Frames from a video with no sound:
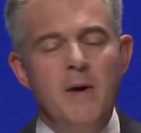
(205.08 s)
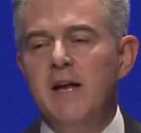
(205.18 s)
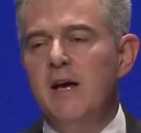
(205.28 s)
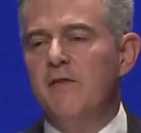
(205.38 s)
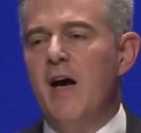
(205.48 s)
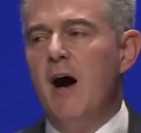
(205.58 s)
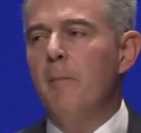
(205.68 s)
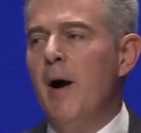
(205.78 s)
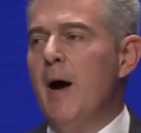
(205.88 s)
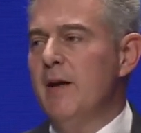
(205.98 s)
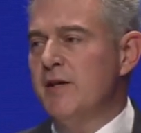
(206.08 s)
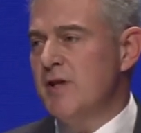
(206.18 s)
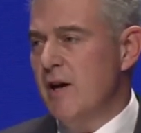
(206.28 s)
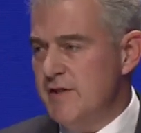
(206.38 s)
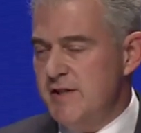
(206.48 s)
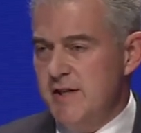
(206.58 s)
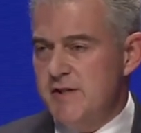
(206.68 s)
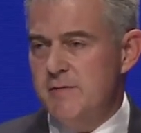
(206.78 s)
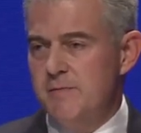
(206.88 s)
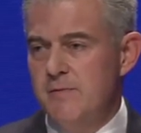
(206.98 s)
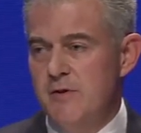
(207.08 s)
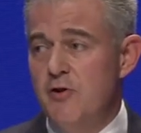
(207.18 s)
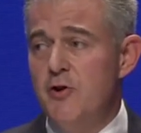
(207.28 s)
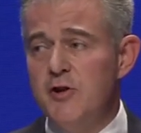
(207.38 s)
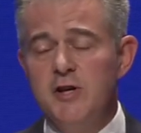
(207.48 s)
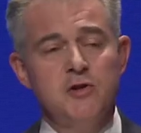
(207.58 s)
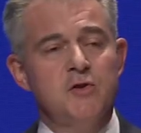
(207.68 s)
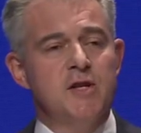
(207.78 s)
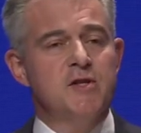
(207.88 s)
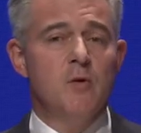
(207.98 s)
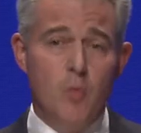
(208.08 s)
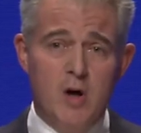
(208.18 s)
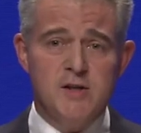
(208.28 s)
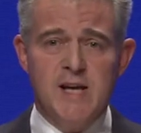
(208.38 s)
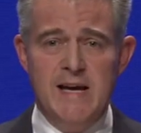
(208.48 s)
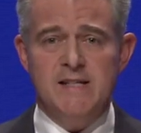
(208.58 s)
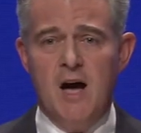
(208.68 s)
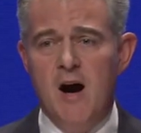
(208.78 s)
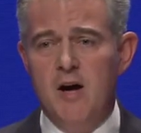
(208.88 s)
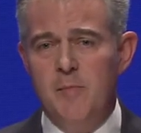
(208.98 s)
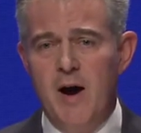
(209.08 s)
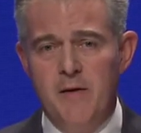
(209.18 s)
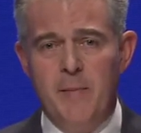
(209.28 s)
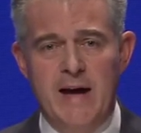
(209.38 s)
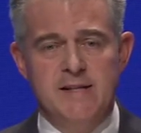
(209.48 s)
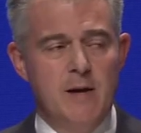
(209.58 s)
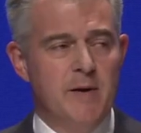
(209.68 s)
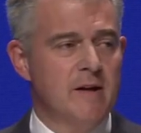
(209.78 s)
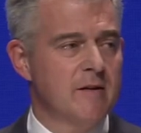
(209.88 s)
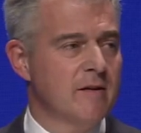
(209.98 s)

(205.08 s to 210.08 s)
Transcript: many of our public services, the judicial system was hit hard by the pandemic.